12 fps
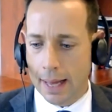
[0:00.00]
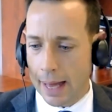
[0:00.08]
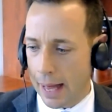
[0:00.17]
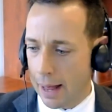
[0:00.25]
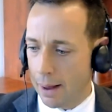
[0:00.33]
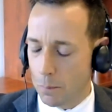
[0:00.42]

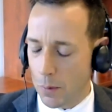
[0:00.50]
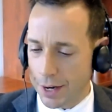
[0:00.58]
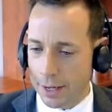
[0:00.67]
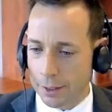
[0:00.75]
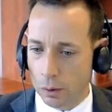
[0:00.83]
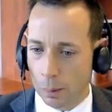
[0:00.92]

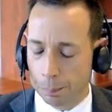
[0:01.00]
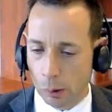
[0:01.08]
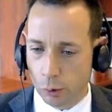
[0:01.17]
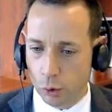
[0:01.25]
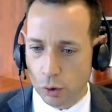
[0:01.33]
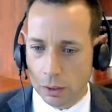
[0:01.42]
Another
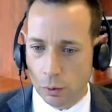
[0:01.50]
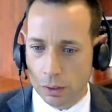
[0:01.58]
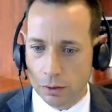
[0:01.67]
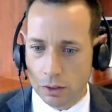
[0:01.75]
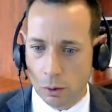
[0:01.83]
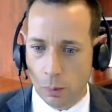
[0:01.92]
approach that you
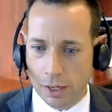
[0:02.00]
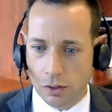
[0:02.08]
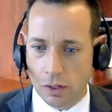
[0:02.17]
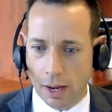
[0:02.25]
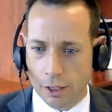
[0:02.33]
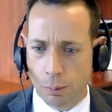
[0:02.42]
can do
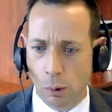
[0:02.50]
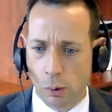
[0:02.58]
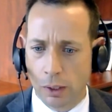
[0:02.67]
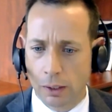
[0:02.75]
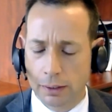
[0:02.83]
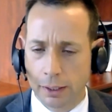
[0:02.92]
is, I
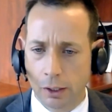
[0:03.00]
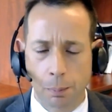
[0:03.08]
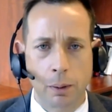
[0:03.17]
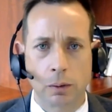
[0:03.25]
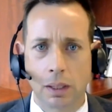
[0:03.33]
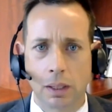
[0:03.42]
spoke earlier
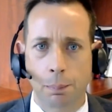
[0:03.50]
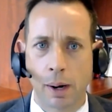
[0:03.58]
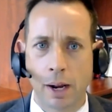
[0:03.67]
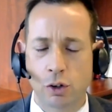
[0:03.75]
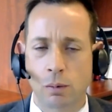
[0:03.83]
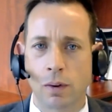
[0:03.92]
about the
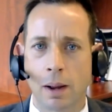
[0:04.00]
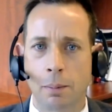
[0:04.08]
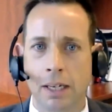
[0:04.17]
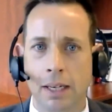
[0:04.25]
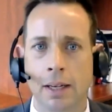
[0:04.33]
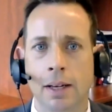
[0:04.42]
oppression
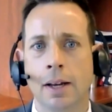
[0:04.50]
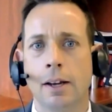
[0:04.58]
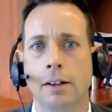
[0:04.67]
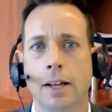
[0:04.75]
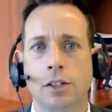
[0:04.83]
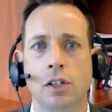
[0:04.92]
remedy.
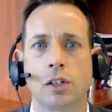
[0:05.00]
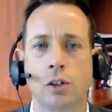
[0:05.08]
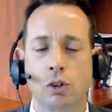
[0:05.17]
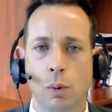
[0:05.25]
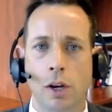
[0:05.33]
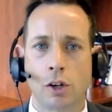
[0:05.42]
That's a
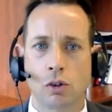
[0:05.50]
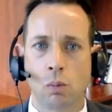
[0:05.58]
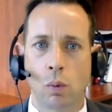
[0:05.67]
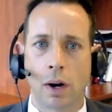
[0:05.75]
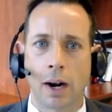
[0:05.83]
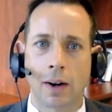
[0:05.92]
situation
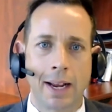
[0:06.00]
where